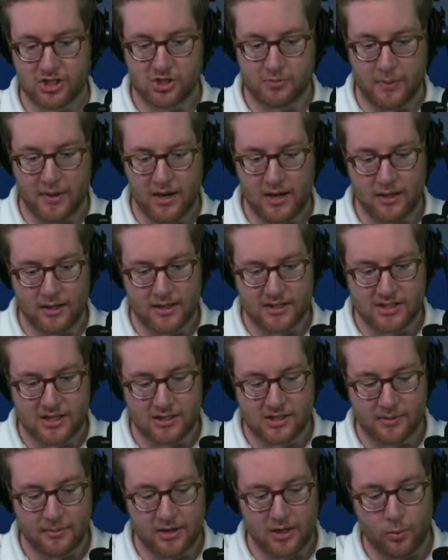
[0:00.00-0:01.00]
spin it and let's
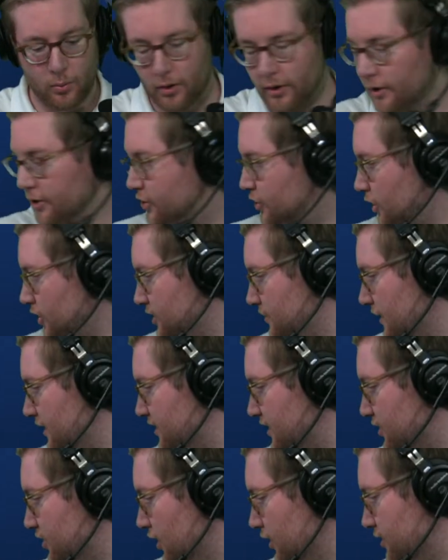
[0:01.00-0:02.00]
get somebody a Warriors jersey. Let's
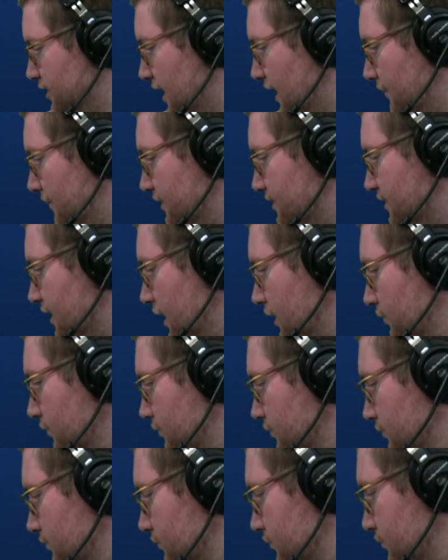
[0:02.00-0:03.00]
get you hooked up. Let's go.
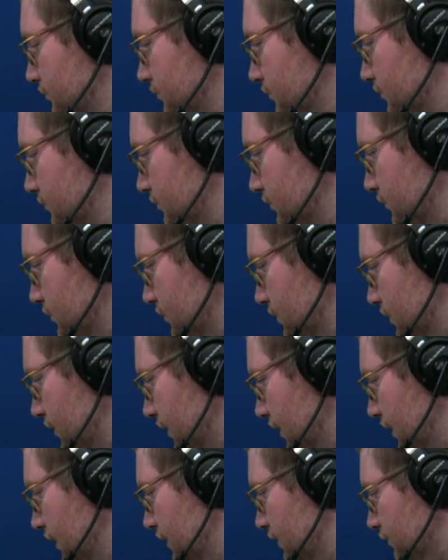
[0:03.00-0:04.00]

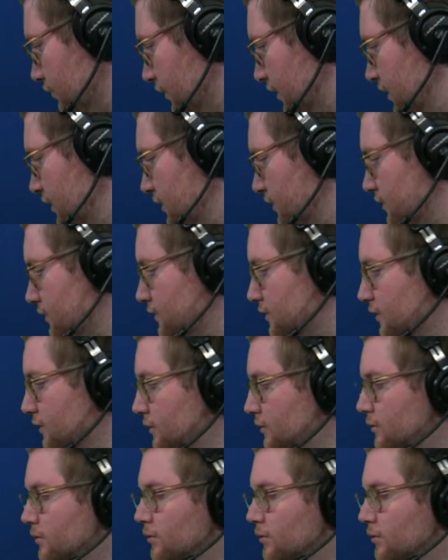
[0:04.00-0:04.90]
In 3, 2,